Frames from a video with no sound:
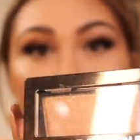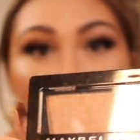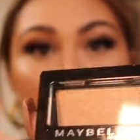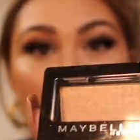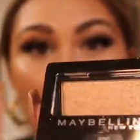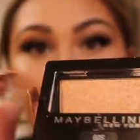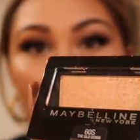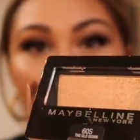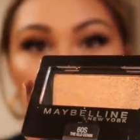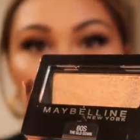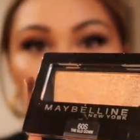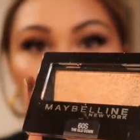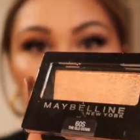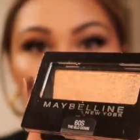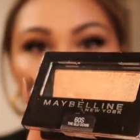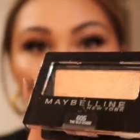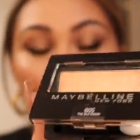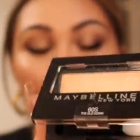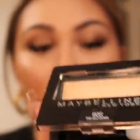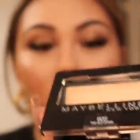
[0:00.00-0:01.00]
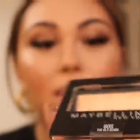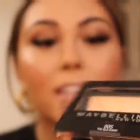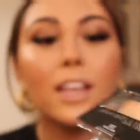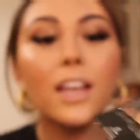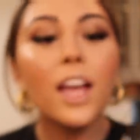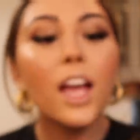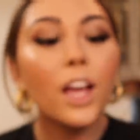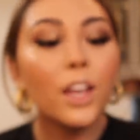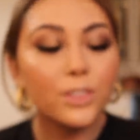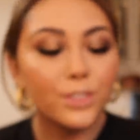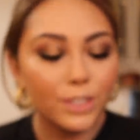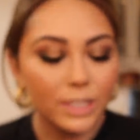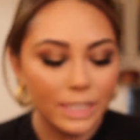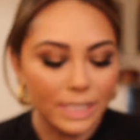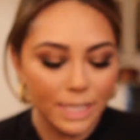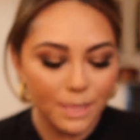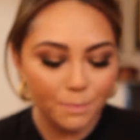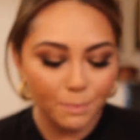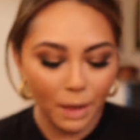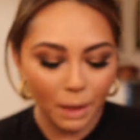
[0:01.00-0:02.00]
pieces and almost gone. So
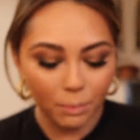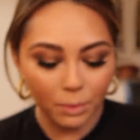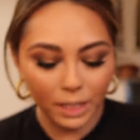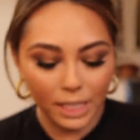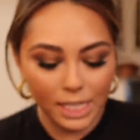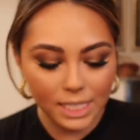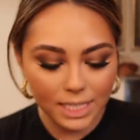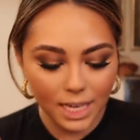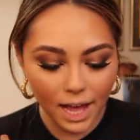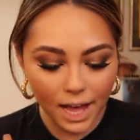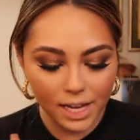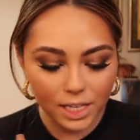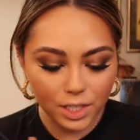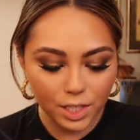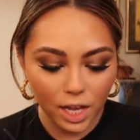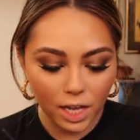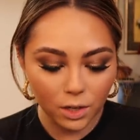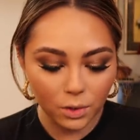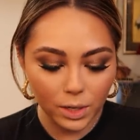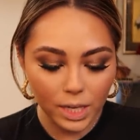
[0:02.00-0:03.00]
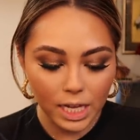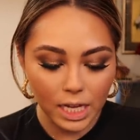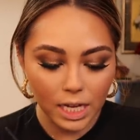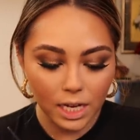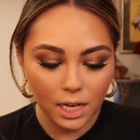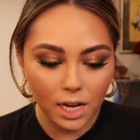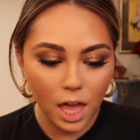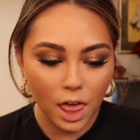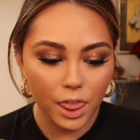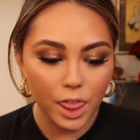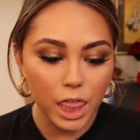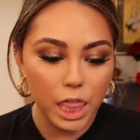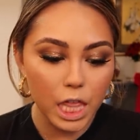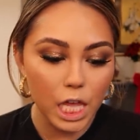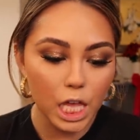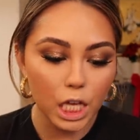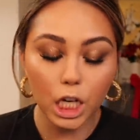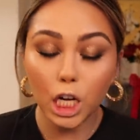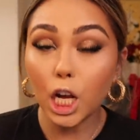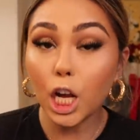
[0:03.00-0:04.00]
this is Maybelline's eyeshadow in
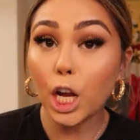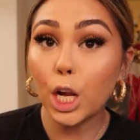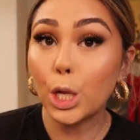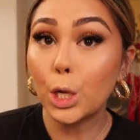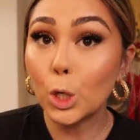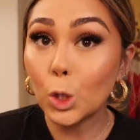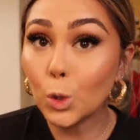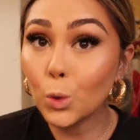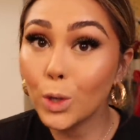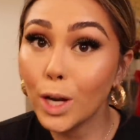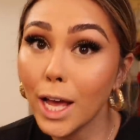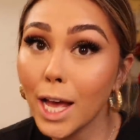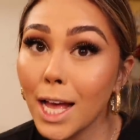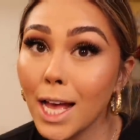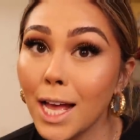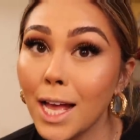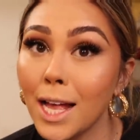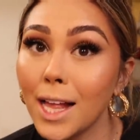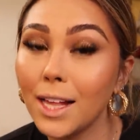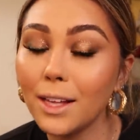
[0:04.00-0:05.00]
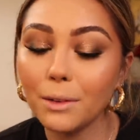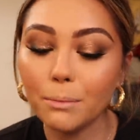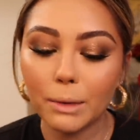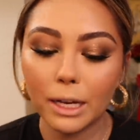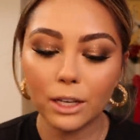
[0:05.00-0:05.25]
the Glowstone.